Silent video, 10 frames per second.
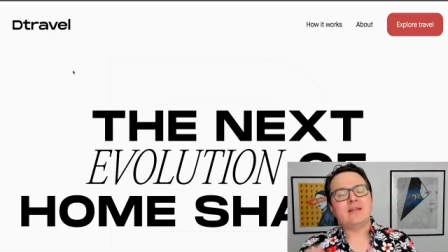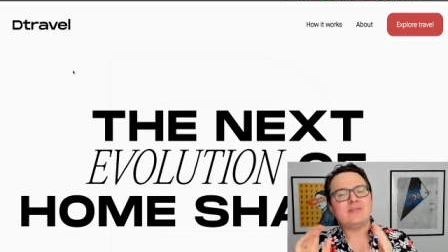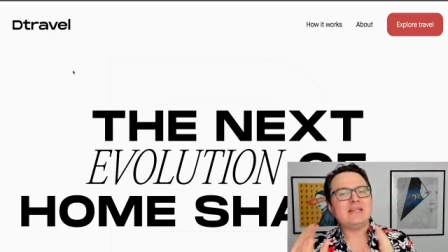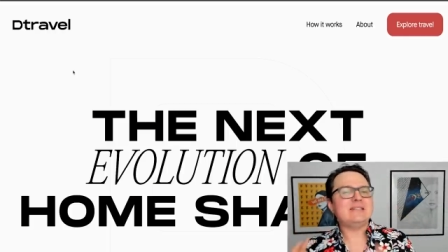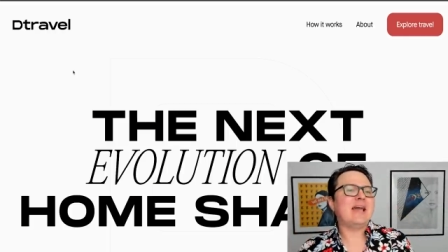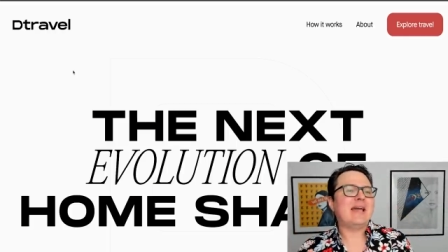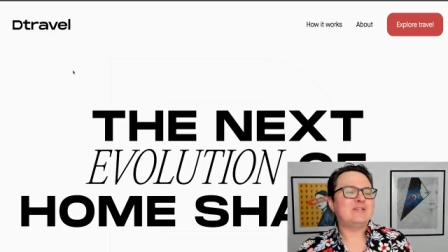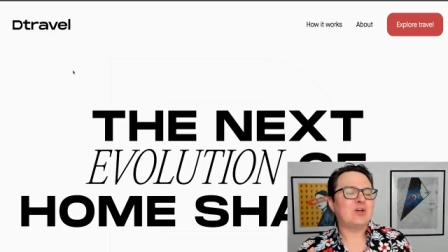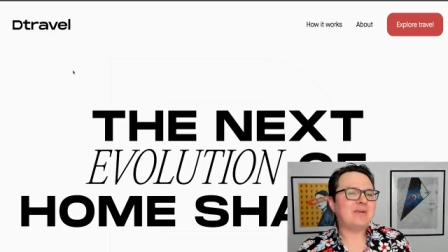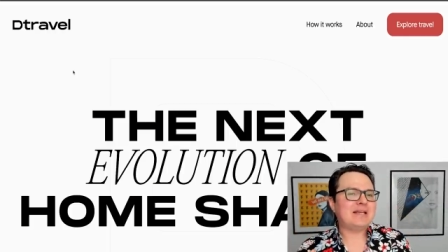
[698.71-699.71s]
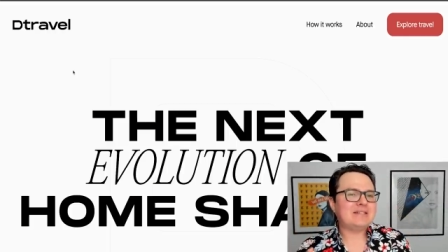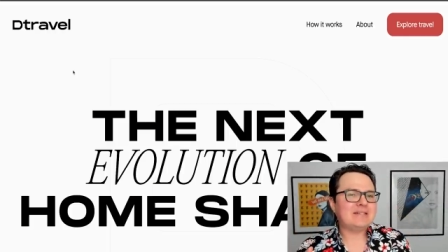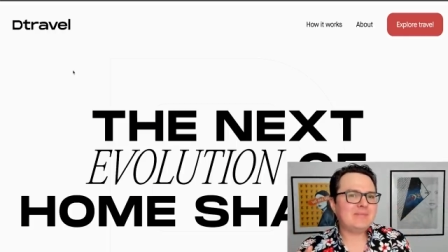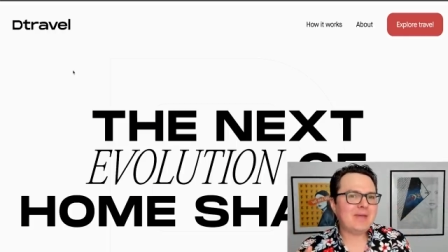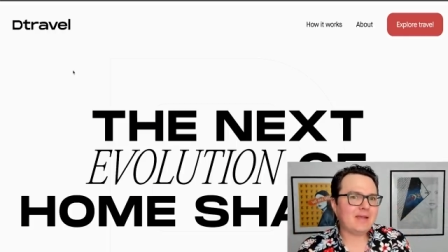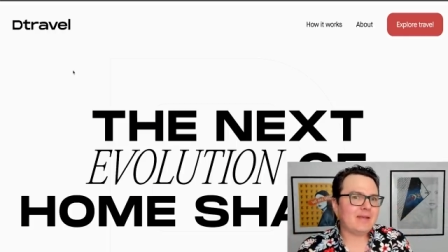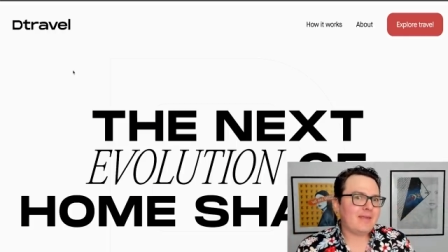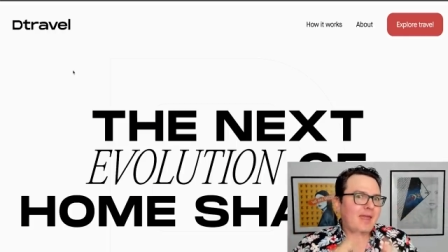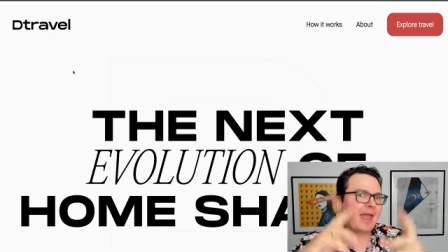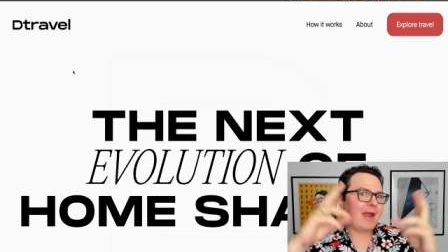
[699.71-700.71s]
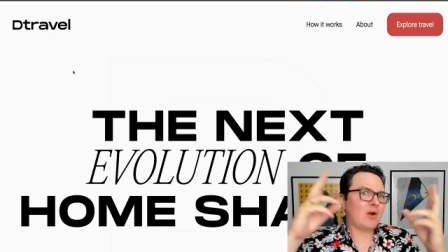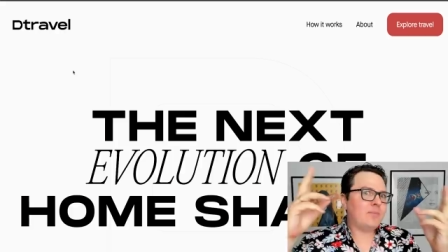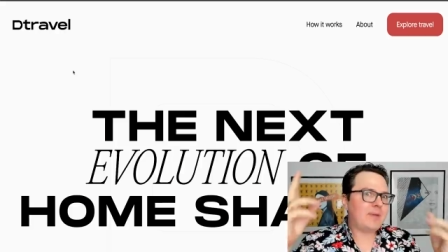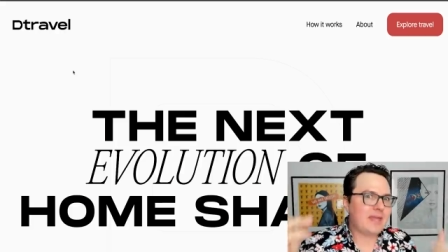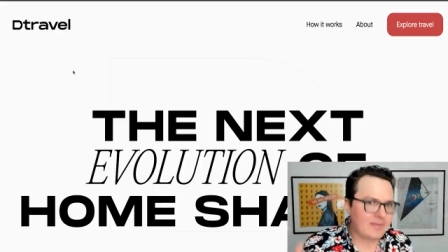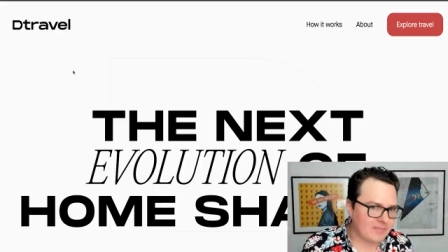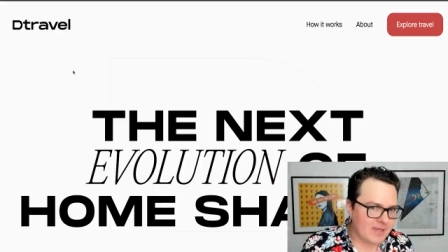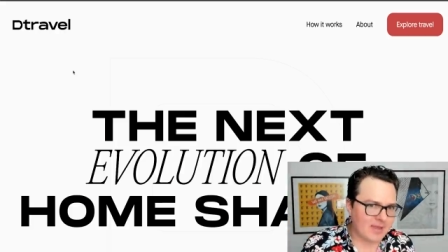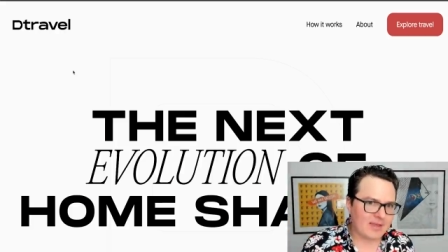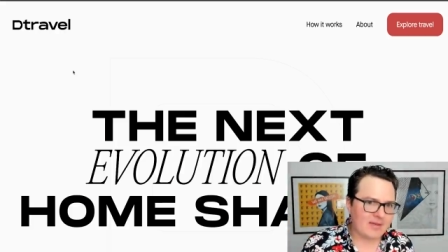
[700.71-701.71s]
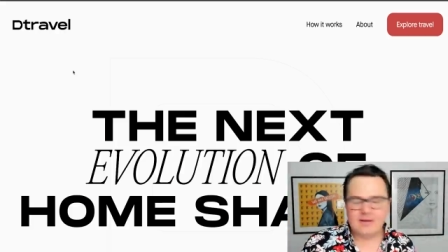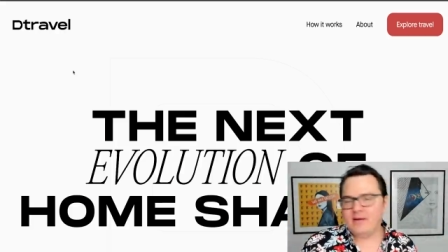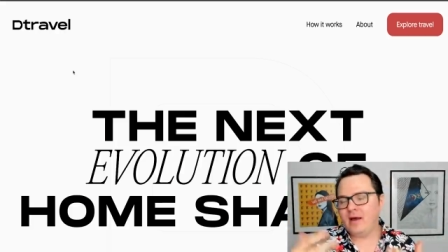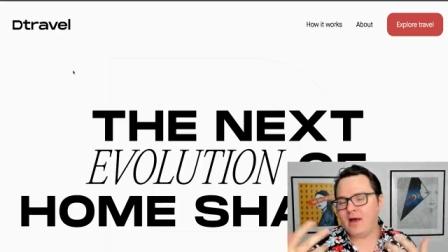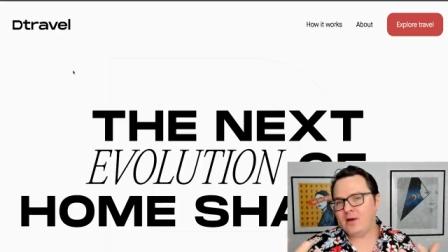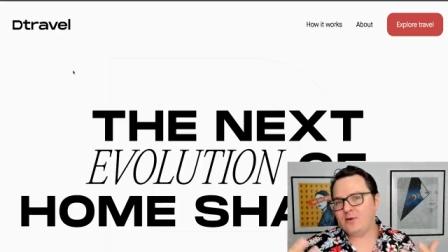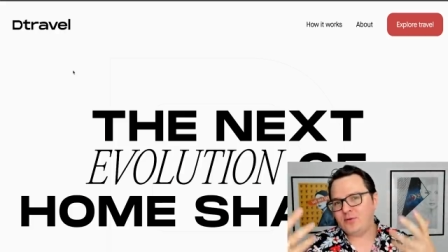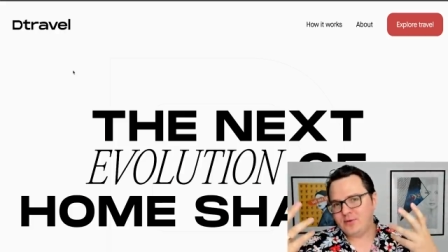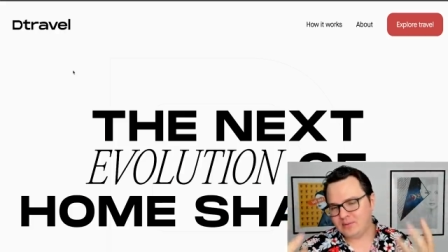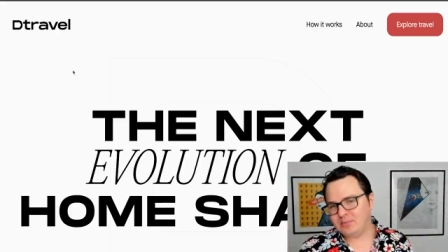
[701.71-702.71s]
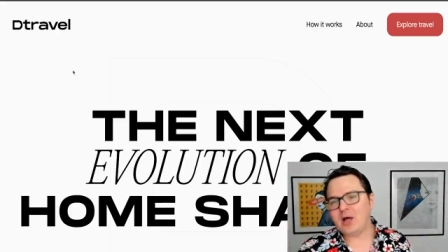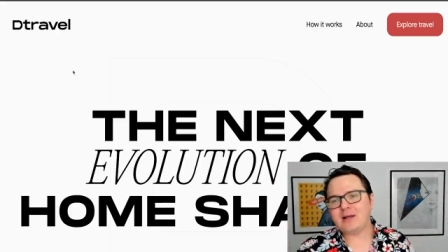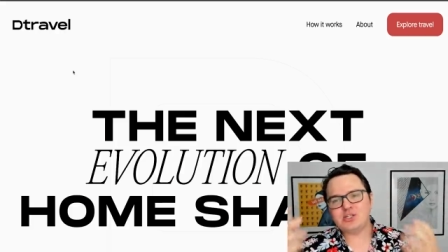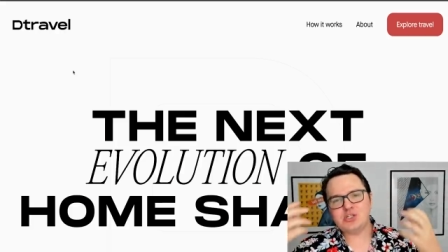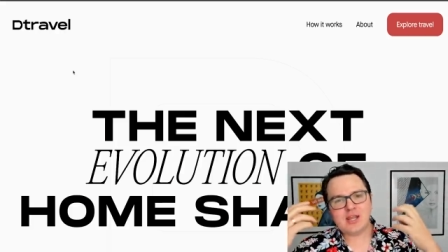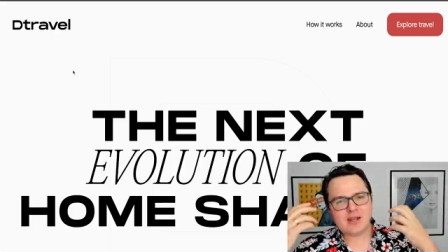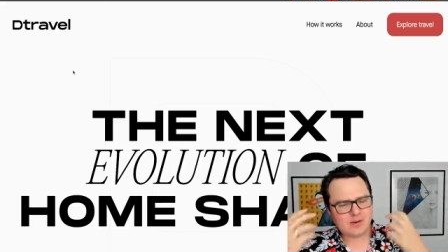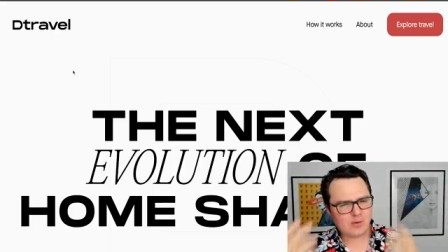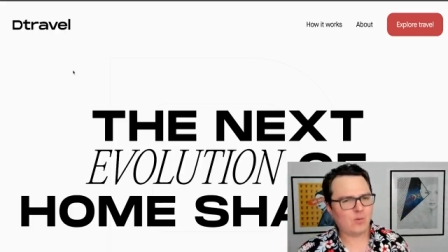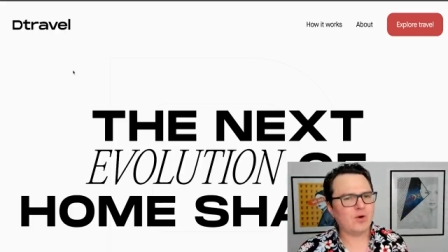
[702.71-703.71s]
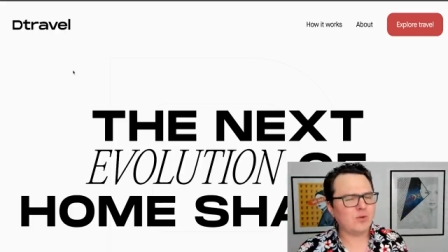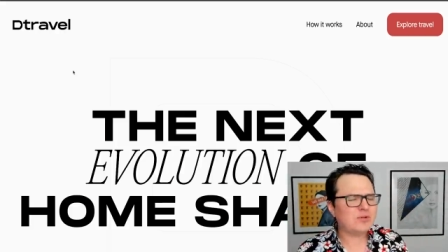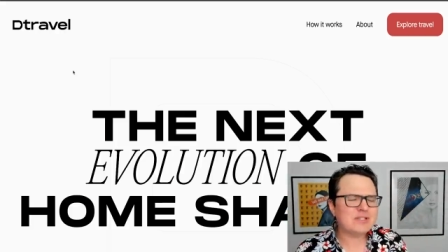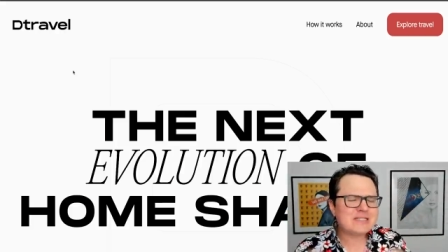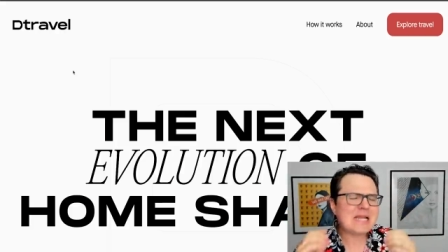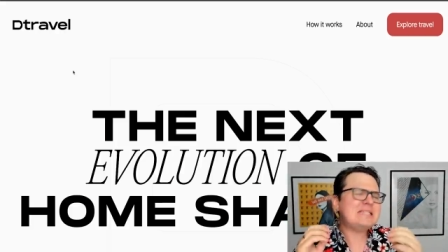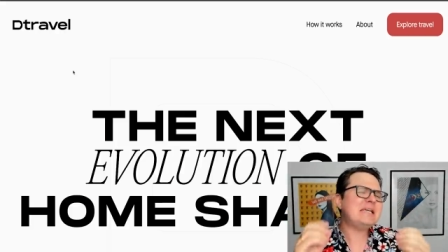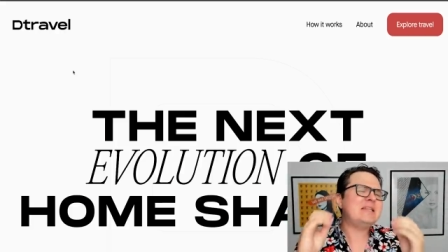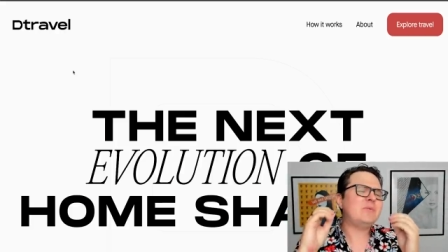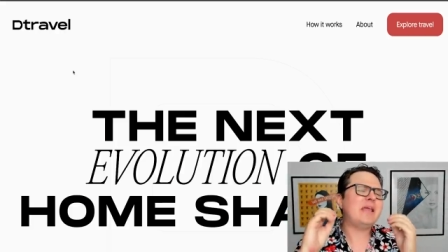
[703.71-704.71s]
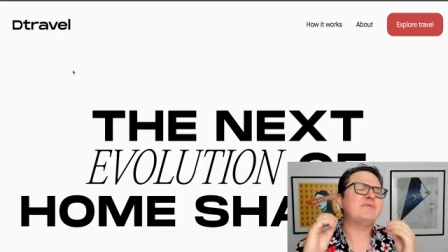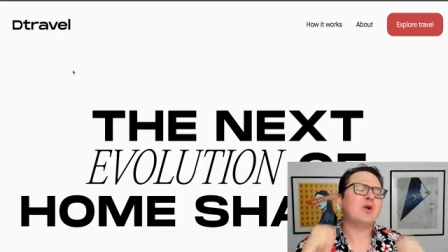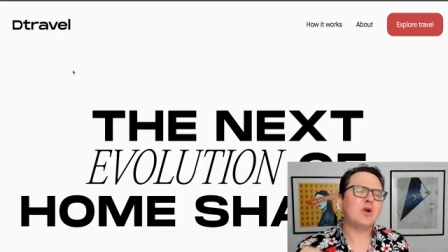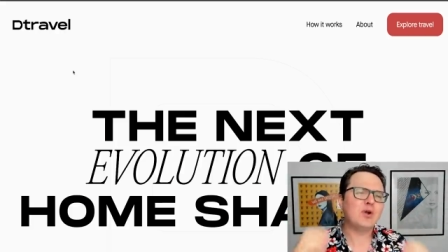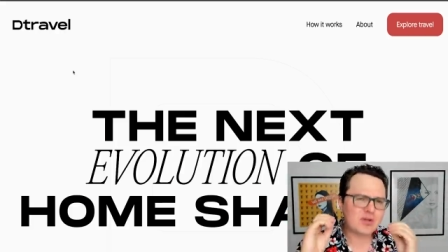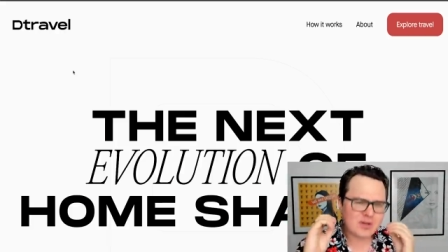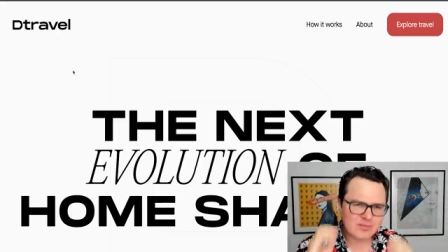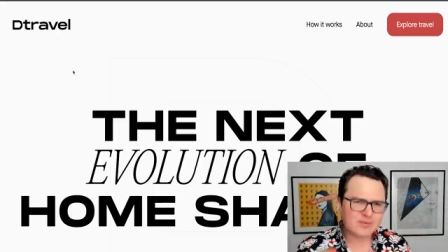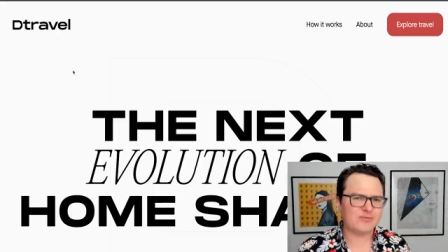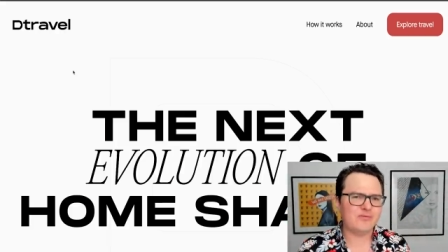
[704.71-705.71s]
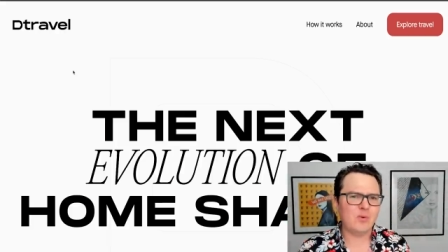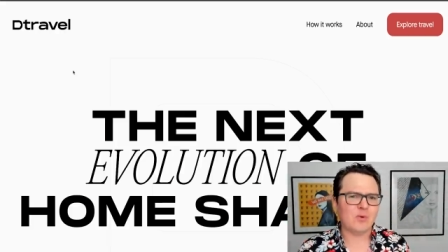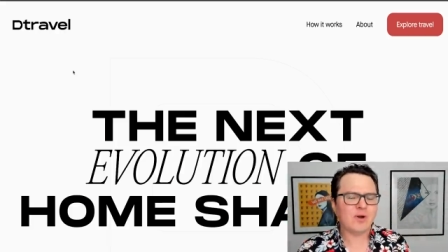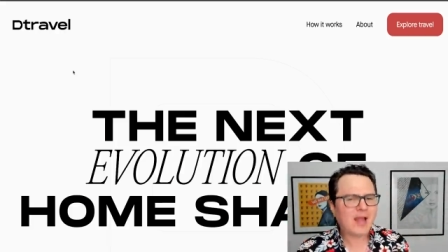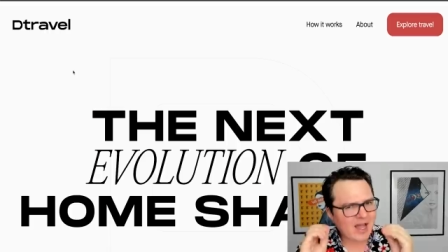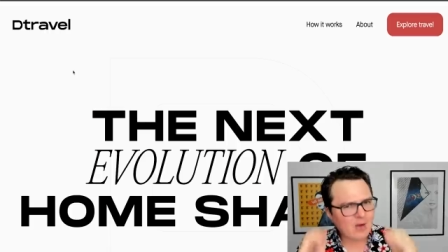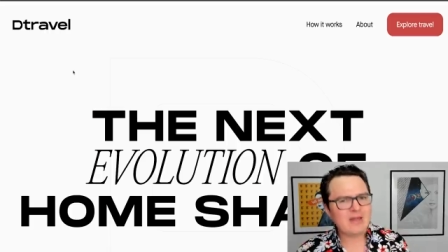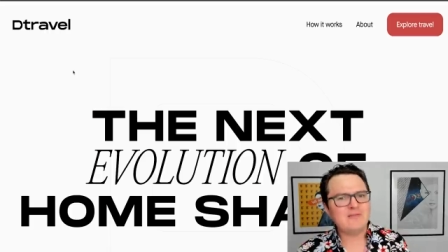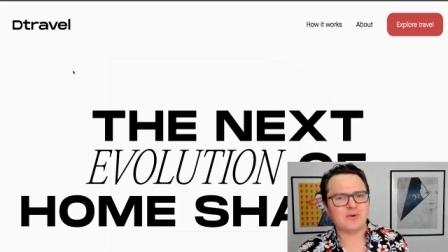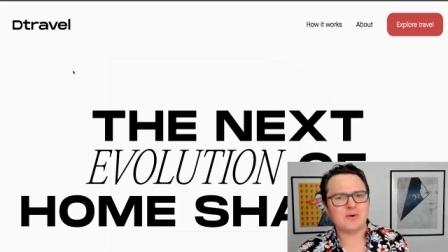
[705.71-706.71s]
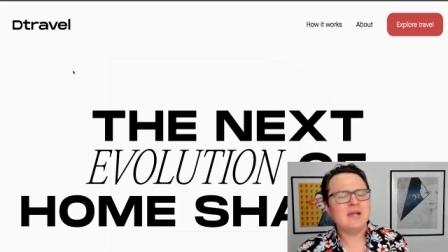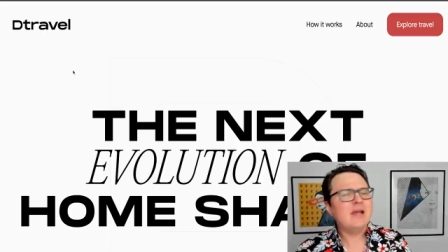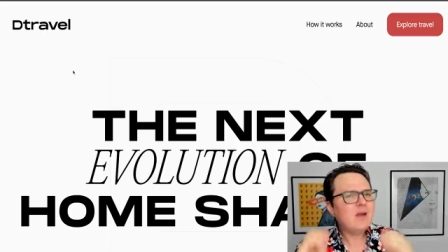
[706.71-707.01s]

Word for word: Now, these guys are basically making the Airbnb of the blockchain world, which is an idea that we have heard before. However,